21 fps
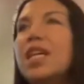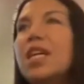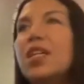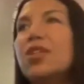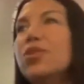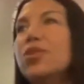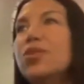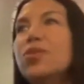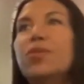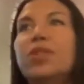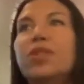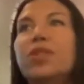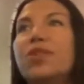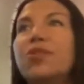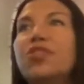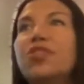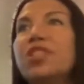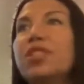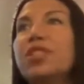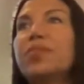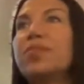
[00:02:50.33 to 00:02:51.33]
who you know
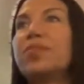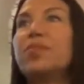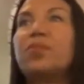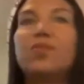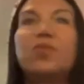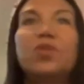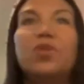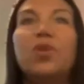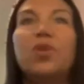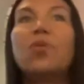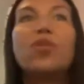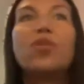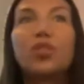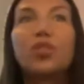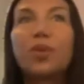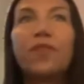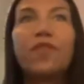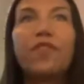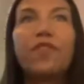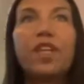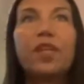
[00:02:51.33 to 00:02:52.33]
just know their
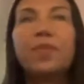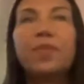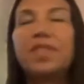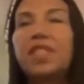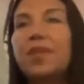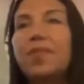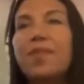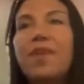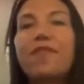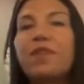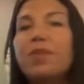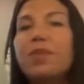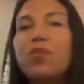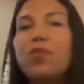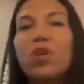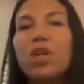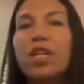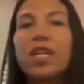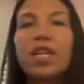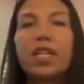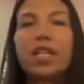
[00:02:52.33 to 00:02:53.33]
twin flames, see them every
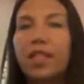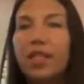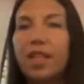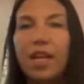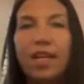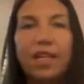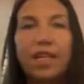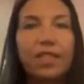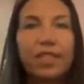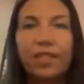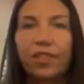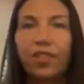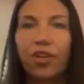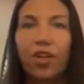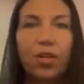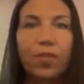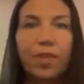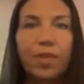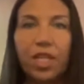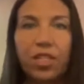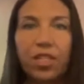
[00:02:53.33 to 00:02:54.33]
morning in the line at
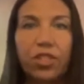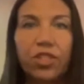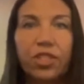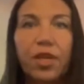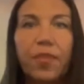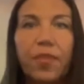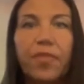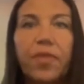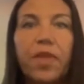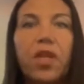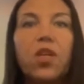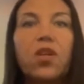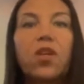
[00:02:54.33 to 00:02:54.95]
Starbucks or something.